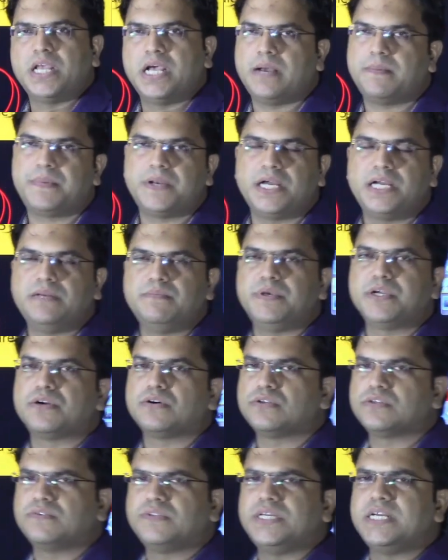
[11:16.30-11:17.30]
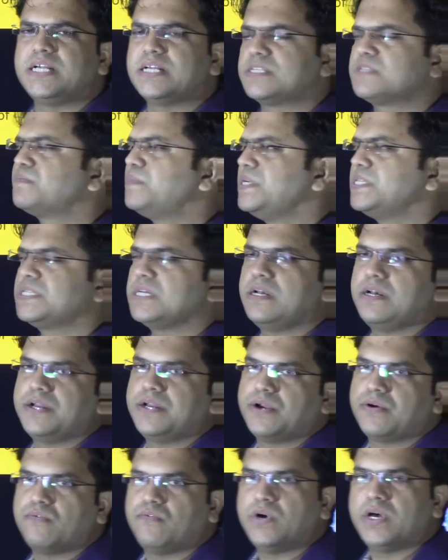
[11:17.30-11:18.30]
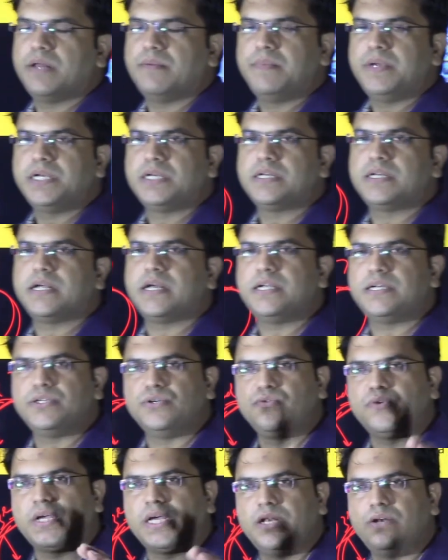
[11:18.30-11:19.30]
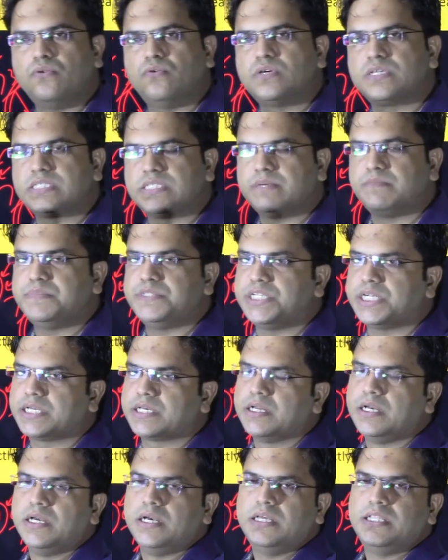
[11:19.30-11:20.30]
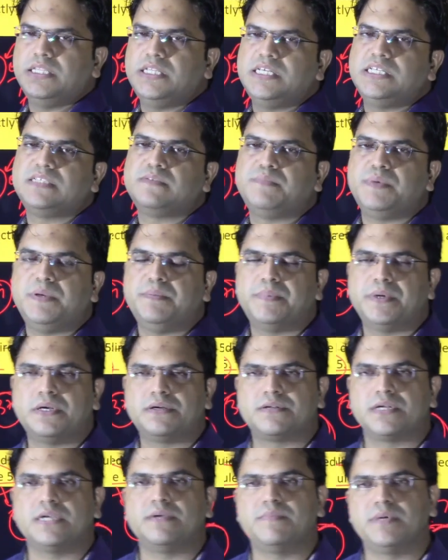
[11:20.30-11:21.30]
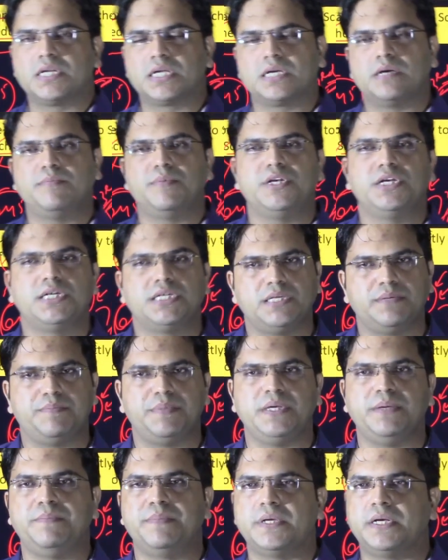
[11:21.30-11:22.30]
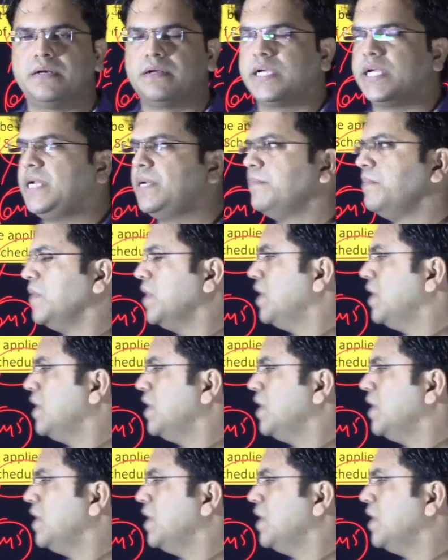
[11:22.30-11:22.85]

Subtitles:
applied because of their special requirement, right? You cannot subject these people, tribal community people, right,